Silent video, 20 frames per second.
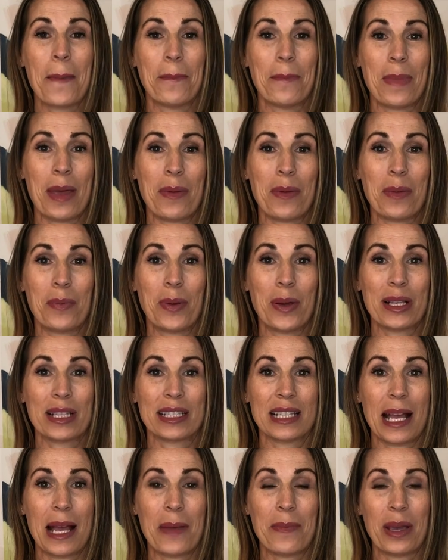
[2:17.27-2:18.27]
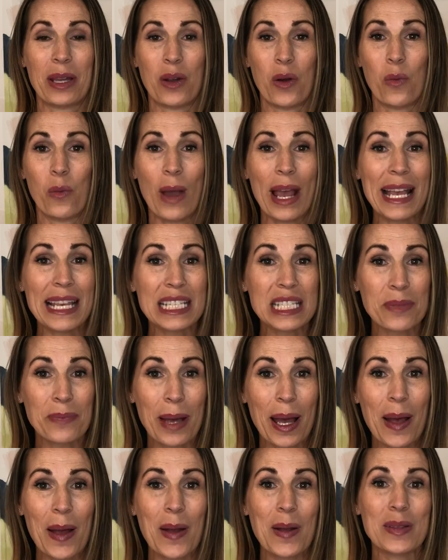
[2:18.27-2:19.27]
maybe put some in a waist
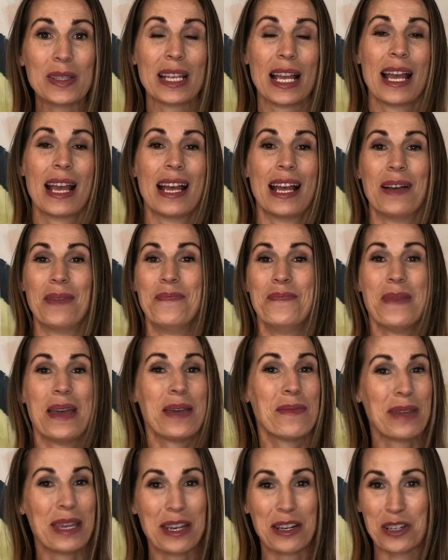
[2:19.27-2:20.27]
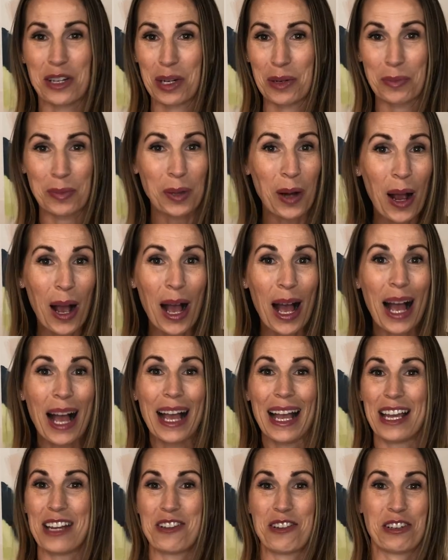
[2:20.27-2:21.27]
belt, maybe in your
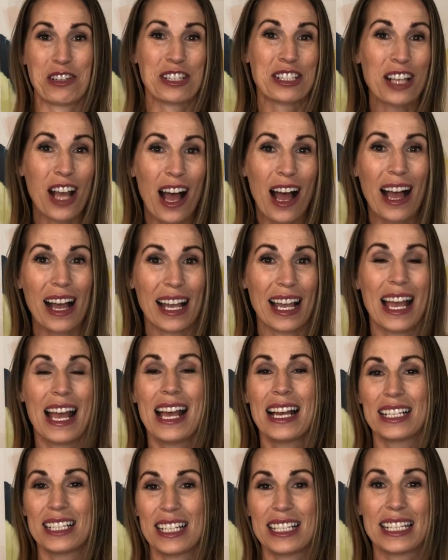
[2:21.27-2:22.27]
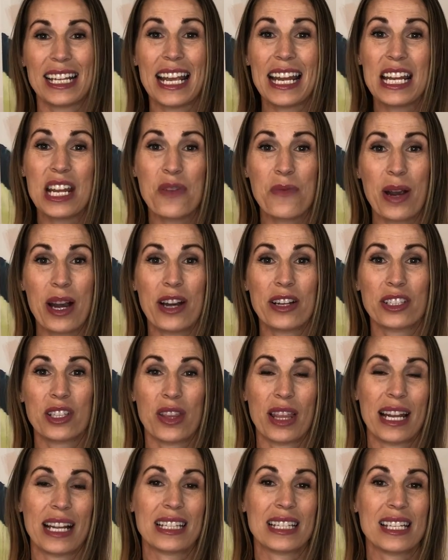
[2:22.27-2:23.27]
bra, in your sock, just anywhere so
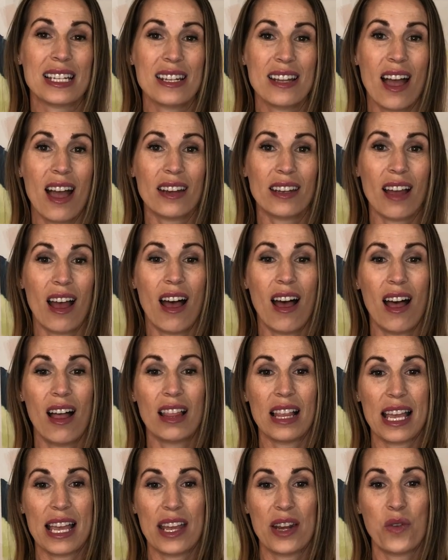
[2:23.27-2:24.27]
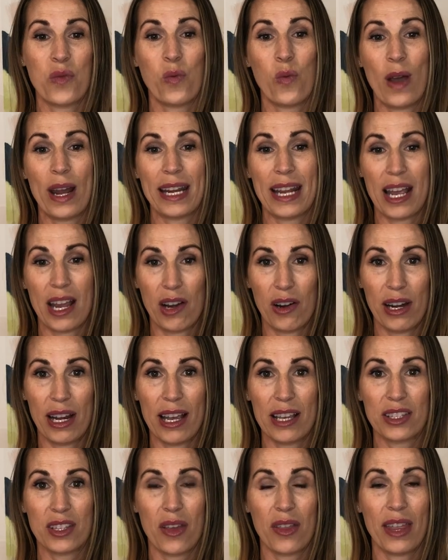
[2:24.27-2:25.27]
that it's not all in one
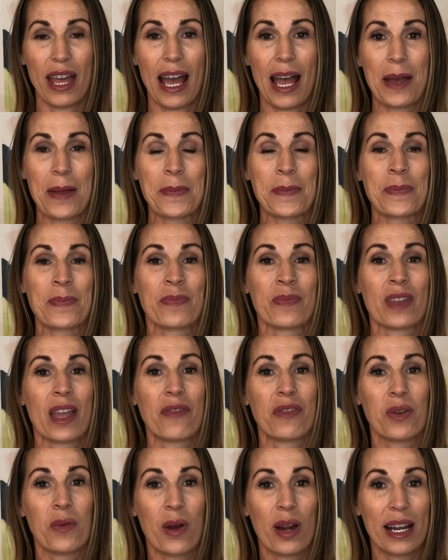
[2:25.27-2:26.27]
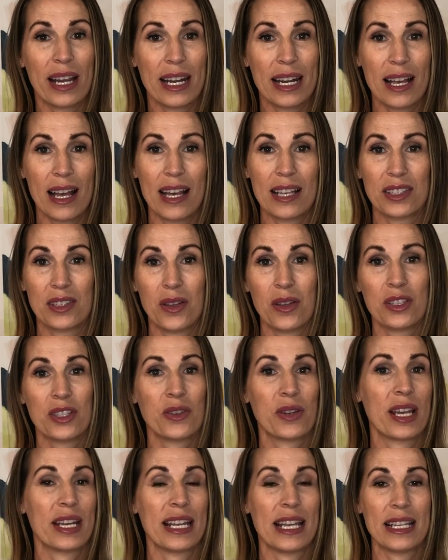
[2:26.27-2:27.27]
area, so that if you are getting hustled, you
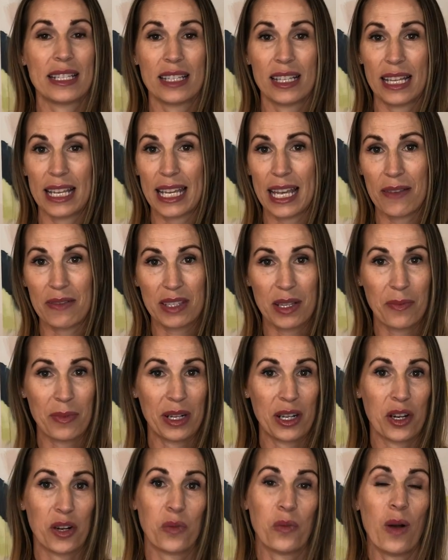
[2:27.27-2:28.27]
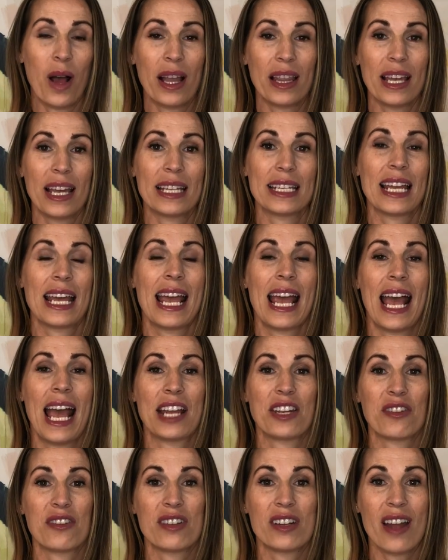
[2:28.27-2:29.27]
can easily give somebody your wallet
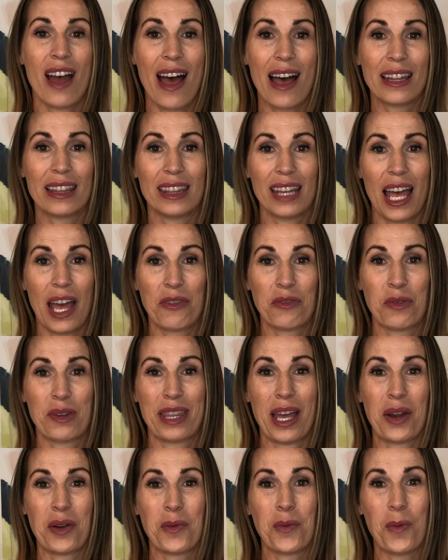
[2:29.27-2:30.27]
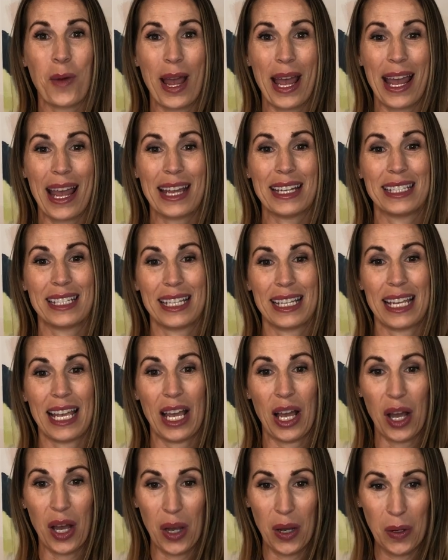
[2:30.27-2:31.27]
and you're not left without a way to
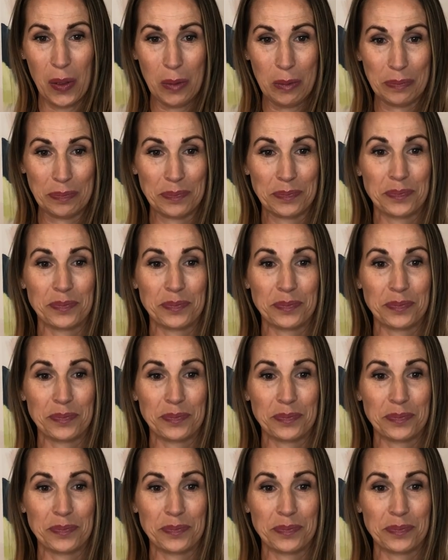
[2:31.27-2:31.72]
get home.